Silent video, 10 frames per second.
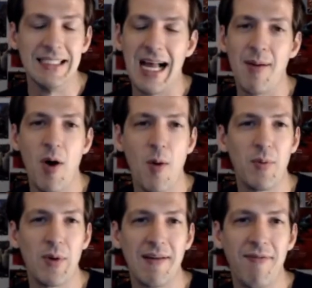I'm hoping
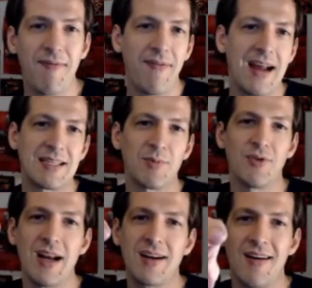we can find some
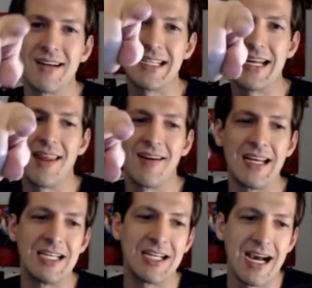great cards together,
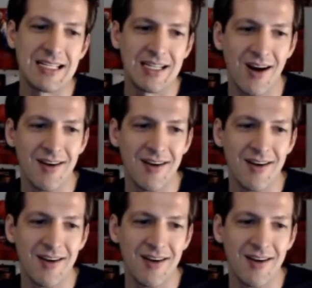get you guys the cards